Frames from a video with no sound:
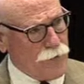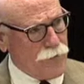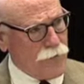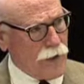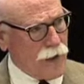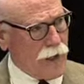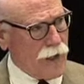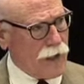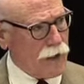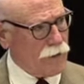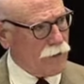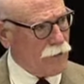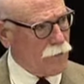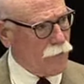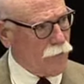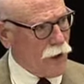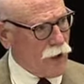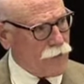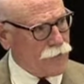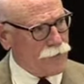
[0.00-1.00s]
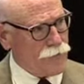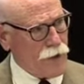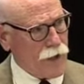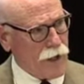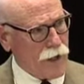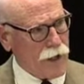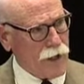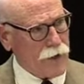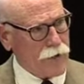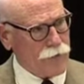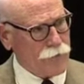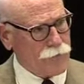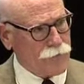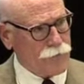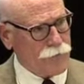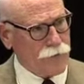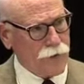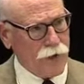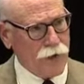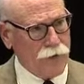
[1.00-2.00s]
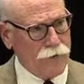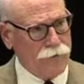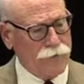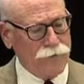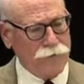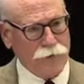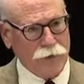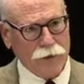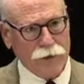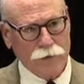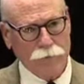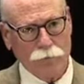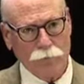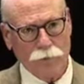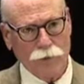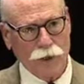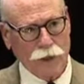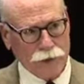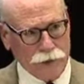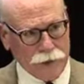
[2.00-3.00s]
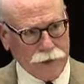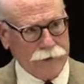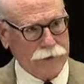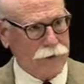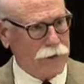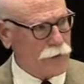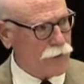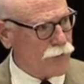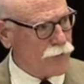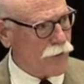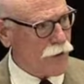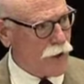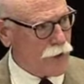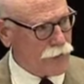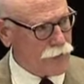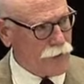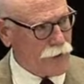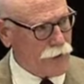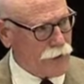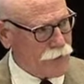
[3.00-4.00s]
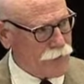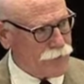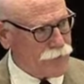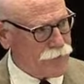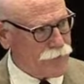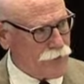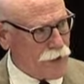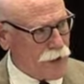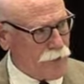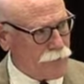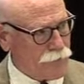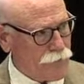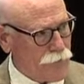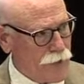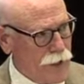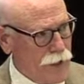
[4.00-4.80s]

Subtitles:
that Rice has so brilliantly drawn to itself.